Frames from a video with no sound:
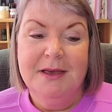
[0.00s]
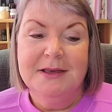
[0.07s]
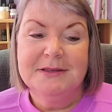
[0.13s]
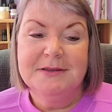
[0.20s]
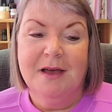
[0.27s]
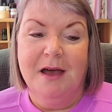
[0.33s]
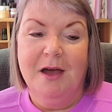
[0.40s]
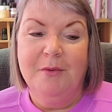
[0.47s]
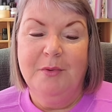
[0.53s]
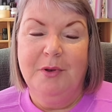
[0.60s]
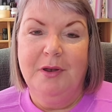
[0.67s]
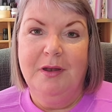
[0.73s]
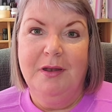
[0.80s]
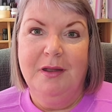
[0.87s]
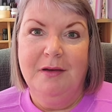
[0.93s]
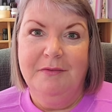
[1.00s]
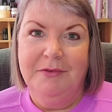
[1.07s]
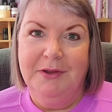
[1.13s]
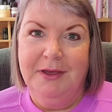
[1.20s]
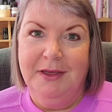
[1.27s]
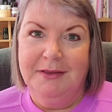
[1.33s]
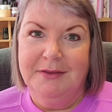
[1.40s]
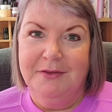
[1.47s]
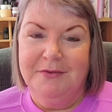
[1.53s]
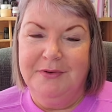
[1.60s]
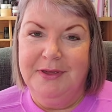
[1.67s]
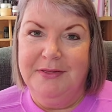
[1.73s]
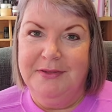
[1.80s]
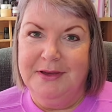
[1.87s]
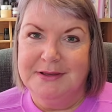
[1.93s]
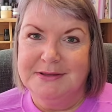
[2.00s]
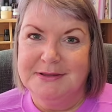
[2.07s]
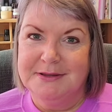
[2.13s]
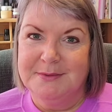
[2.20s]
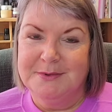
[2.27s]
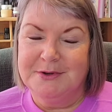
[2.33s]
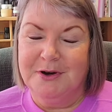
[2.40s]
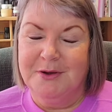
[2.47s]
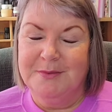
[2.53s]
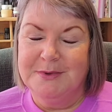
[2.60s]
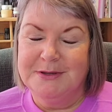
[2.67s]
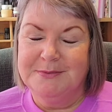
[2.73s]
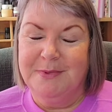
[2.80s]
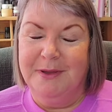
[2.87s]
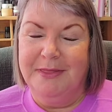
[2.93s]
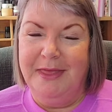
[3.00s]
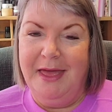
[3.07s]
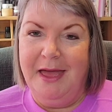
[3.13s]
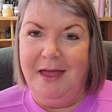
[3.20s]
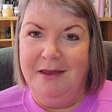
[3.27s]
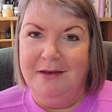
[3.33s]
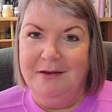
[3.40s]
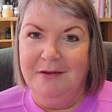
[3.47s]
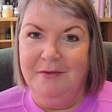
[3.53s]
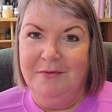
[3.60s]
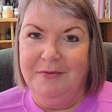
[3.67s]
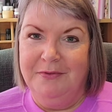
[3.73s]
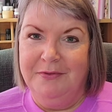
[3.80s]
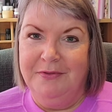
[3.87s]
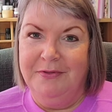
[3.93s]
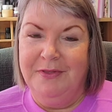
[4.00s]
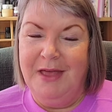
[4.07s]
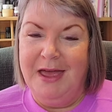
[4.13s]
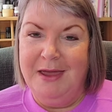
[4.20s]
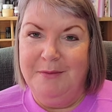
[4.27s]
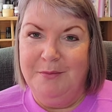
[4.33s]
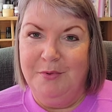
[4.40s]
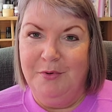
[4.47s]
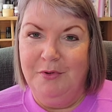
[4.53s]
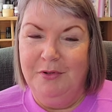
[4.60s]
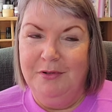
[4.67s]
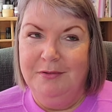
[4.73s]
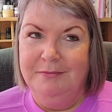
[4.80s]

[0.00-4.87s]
So I would love to get the 3,000 subscribers by the end of April.